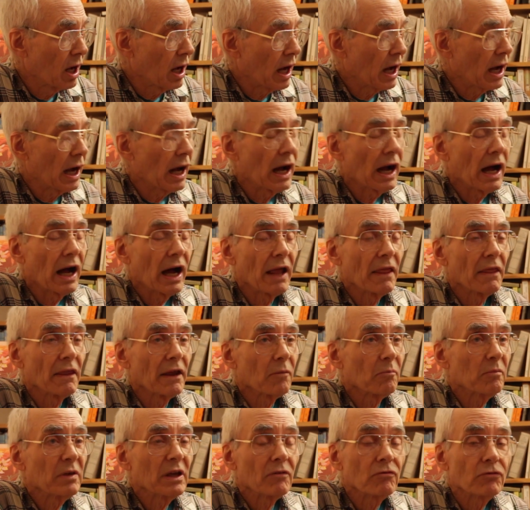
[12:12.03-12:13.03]

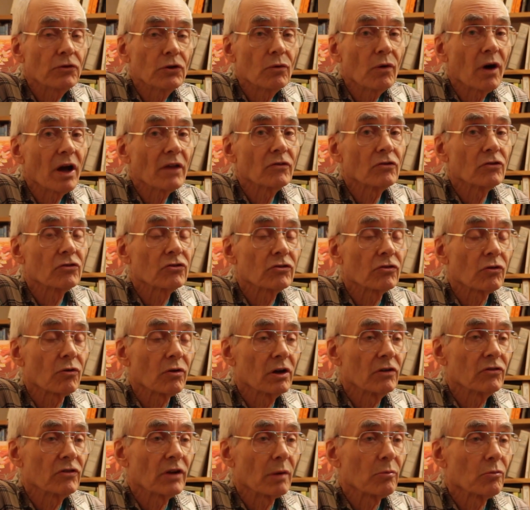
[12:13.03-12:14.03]
there'll be a few other
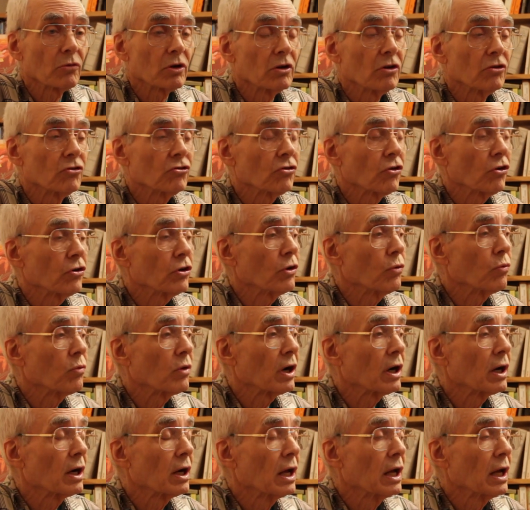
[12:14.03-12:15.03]
stories I'm going to show you
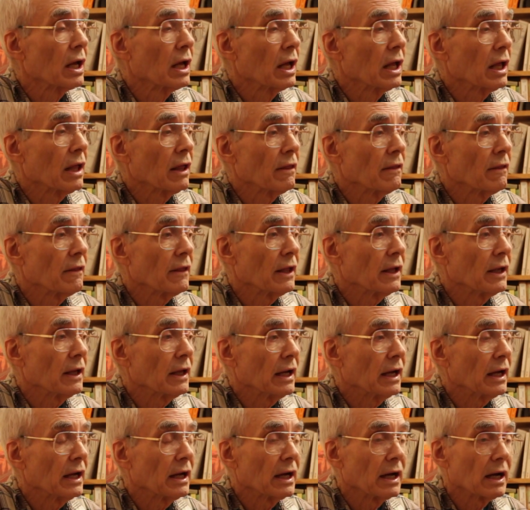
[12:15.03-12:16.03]
where
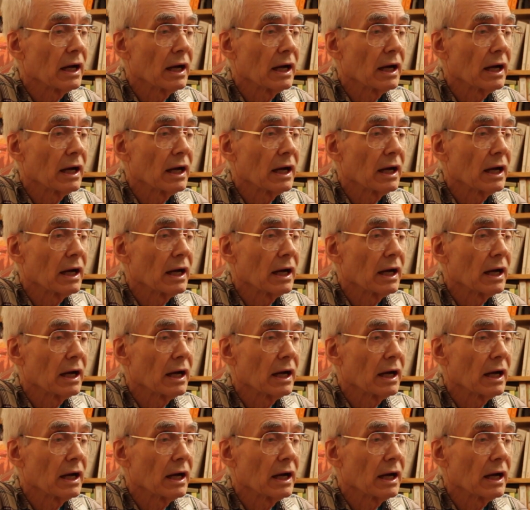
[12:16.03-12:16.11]
the